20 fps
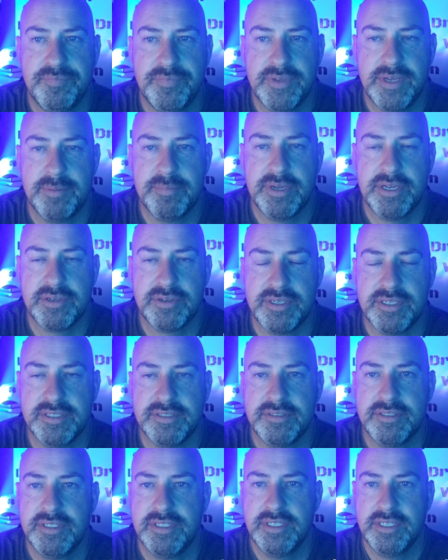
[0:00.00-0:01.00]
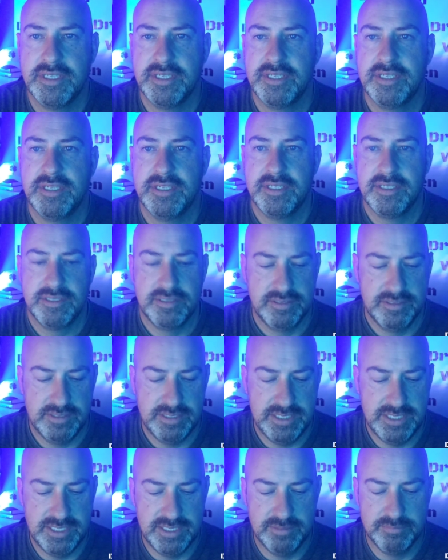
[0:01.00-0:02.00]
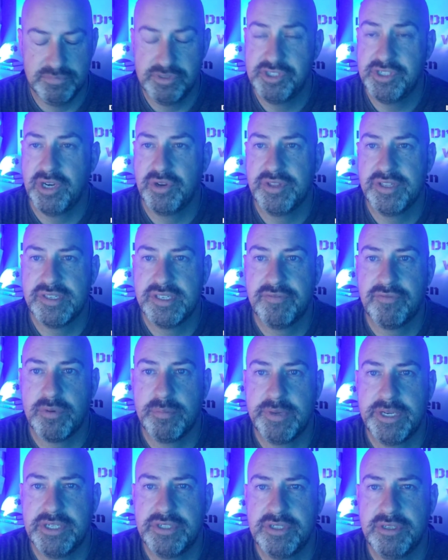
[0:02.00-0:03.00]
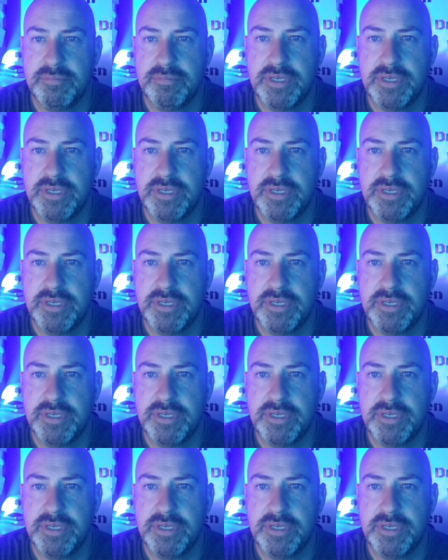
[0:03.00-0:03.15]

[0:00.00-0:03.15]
I'm not gonna share this information,